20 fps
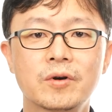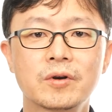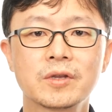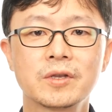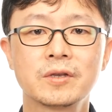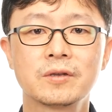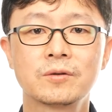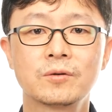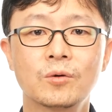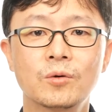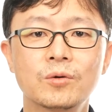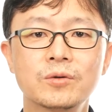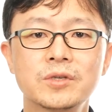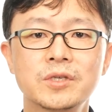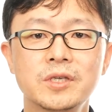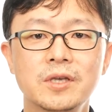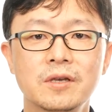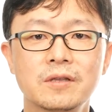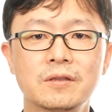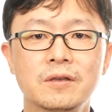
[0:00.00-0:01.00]

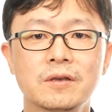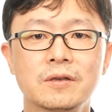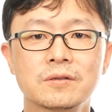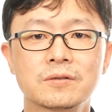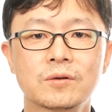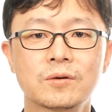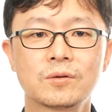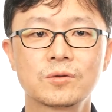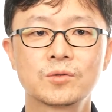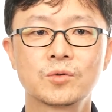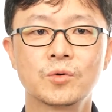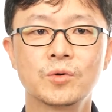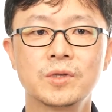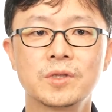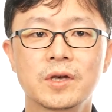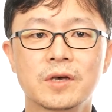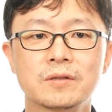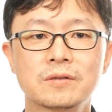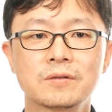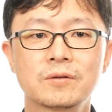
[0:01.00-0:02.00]
request
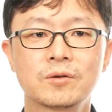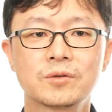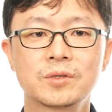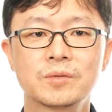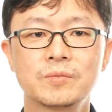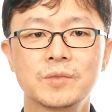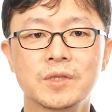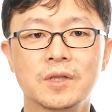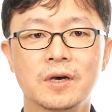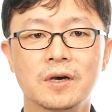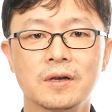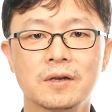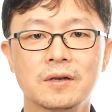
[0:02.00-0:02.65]
log stream